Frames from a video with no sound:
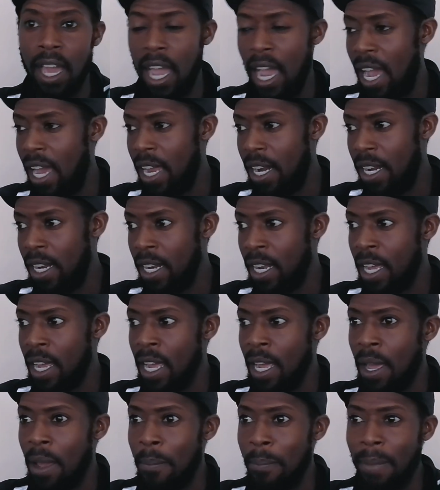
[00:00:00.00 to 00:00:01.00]
and
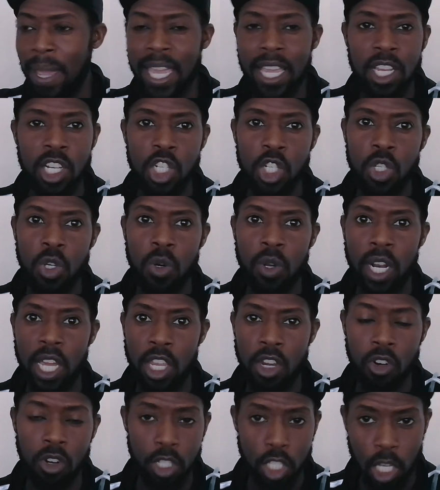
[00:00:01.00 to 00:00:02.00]
making sure
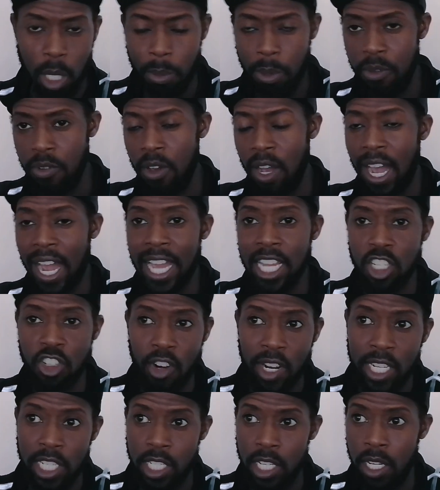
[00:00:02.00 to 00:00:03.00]
that you're on top of your
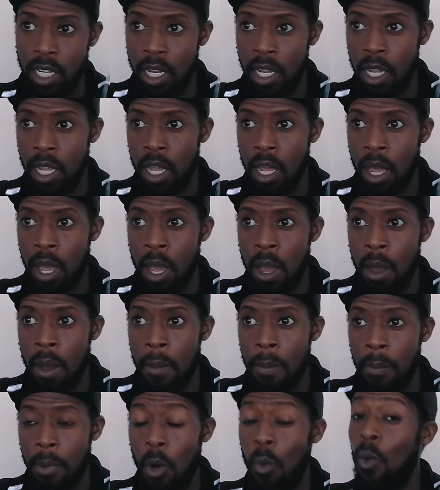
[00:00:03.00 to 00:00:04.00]
hydration.
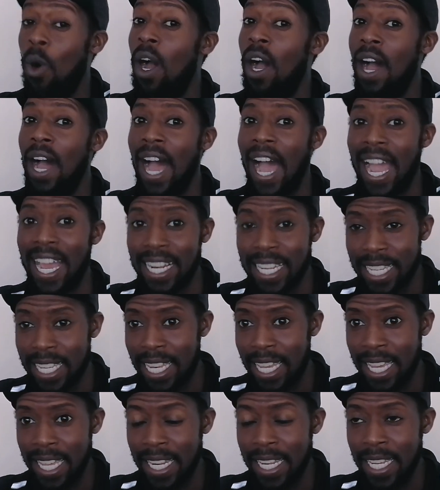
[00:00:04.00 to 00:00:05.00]
But what I
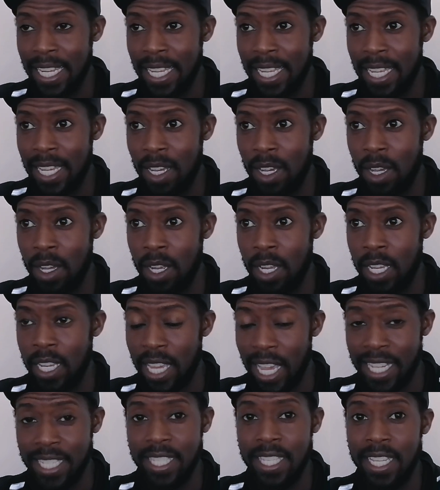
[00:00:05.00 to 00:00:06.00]
did
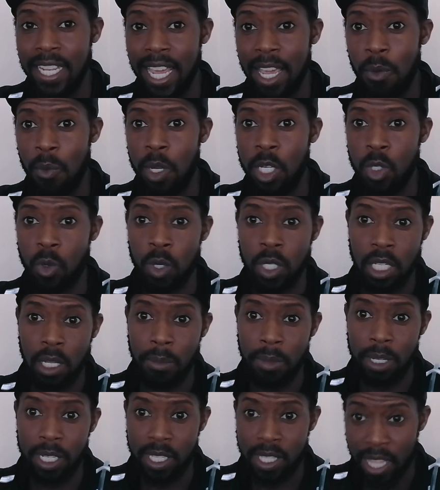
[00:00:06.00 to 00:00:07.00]
yesterday, which was
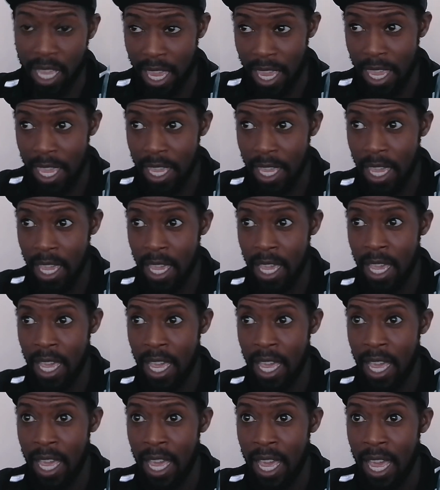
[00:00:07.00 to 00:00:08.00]
a mistake,
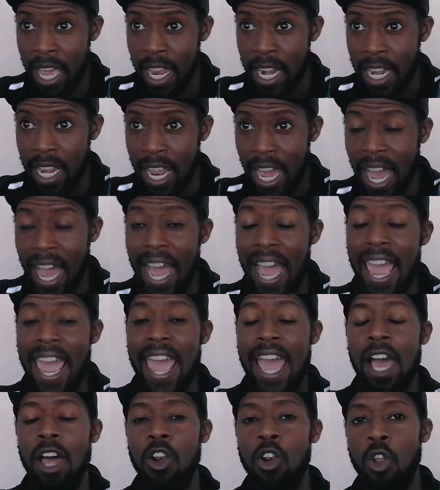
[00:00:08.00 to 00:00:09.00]
that
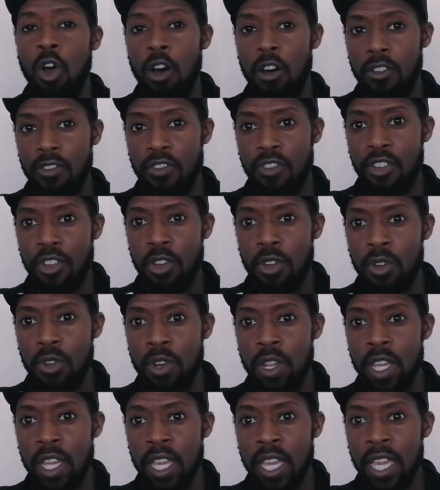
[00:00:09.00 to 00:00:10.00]
I ate a lot of food